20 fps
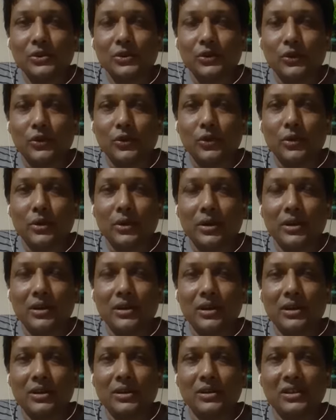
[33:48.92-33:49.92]
So,
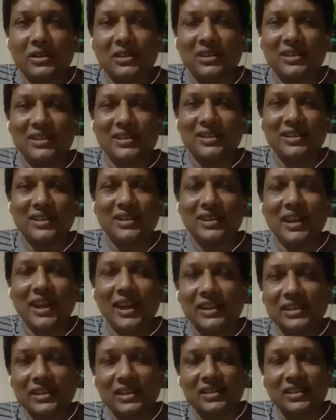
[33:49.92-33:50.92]

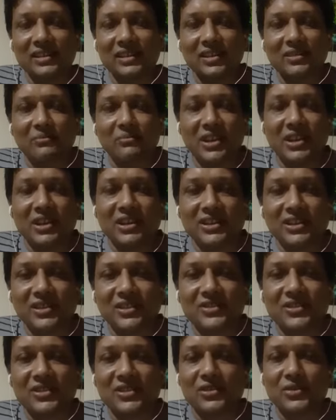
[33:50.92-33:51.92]
like that, there are many
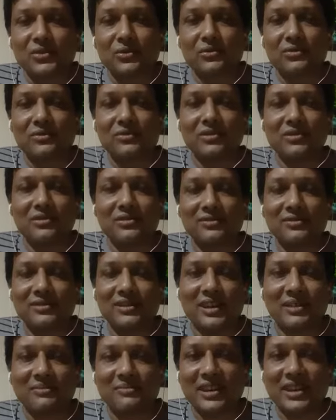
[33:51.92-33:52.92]
institutes. They
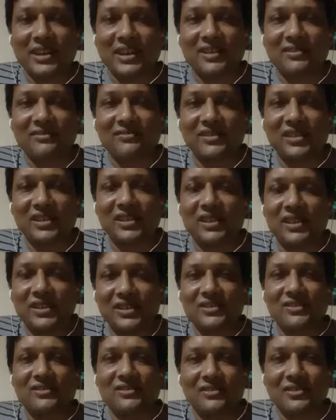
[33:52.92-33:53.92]
have taken
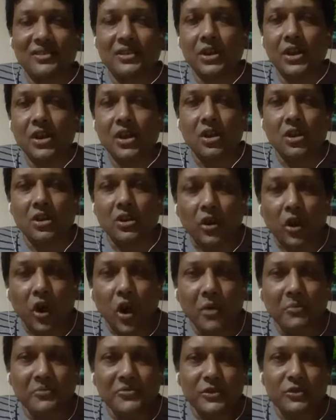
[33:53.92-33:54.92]
various
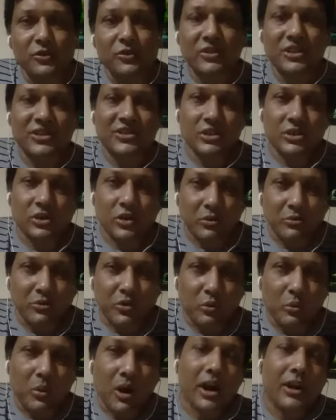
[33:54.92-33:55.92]
crops. University of
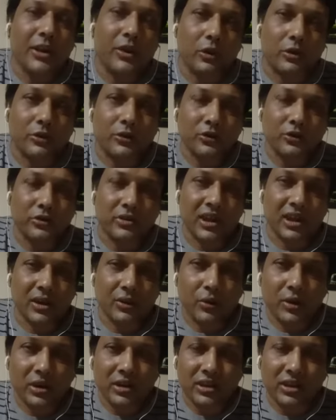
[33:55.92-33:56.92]
Dubai also, they are
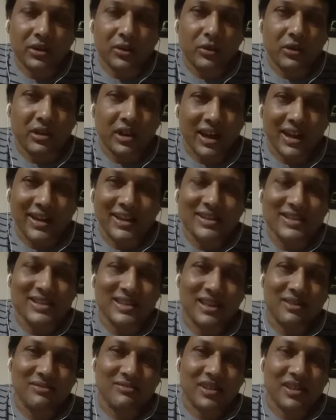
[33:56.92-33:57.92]
working on rice
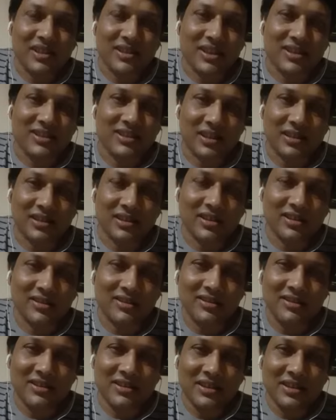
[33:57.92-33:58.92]
and various other
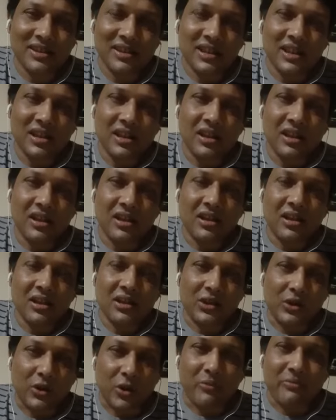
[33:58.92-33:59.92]

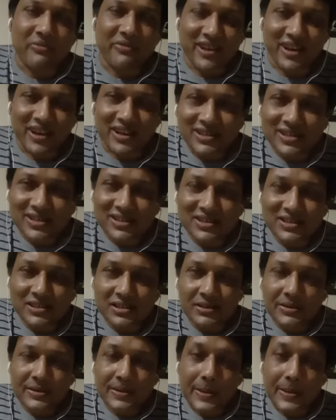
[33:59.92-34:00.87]
crop varieties.